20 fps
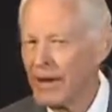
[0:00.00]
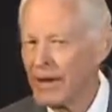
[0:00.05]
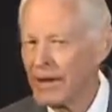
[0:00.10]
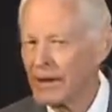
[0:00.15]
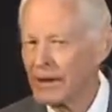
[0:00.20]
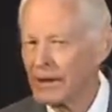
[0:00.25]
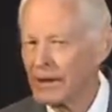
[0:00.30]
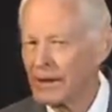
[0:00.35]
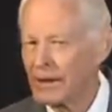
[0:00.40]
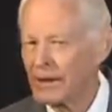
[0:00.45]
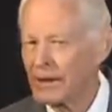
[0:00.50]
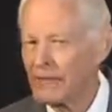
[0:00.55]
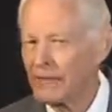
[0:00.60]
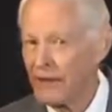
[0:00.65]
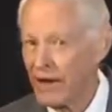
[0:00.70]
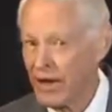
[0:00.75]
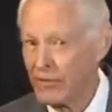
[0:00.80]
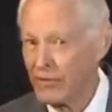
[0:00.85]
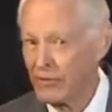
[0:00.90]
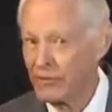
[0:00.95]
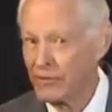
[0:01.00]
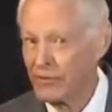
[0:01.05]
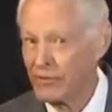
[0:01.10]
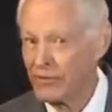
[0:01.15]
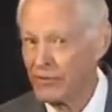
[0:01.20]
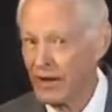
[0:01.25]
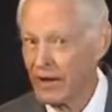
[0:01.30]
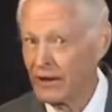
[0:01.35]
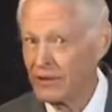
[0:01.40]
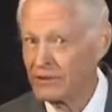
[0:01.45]
make
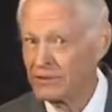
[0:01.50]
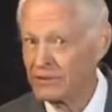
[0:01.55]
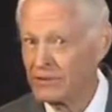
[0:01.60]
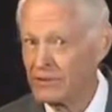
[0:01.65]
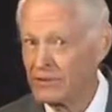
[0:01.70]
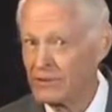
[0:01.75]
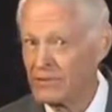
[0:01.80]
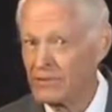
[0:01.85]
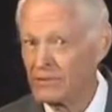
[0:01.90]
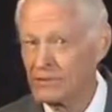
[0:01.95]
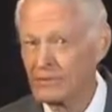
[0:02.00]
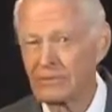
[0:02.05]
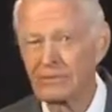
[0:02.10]
500,000